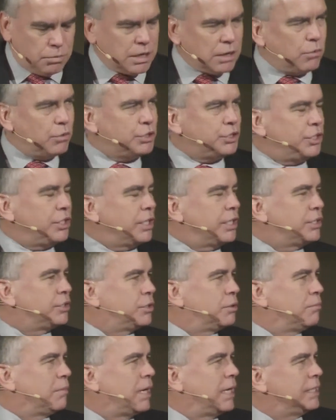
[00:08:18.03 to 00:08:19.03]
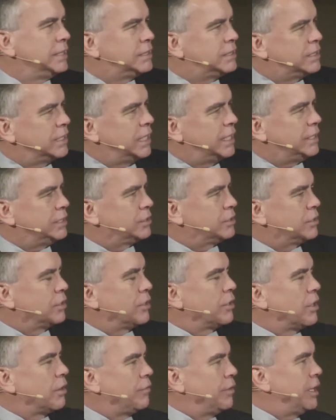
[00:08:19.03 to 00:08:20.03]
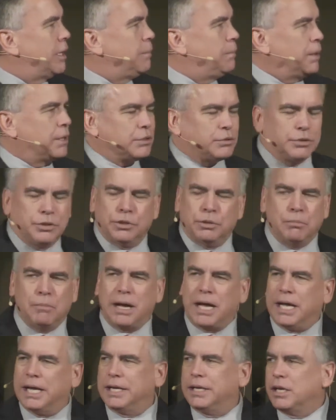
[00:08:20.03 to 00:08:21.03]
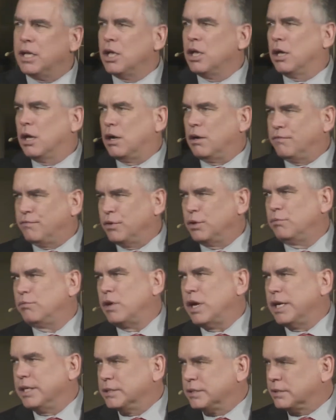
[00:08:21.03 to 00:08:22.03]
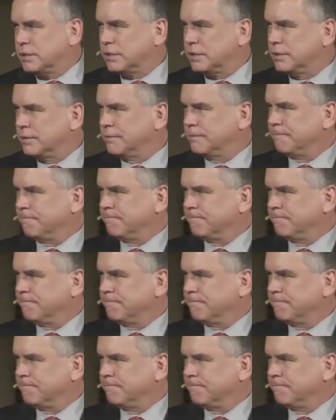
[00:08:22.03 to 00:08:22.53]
But I want you to get your mindset and start already picturing in your mind a foot race.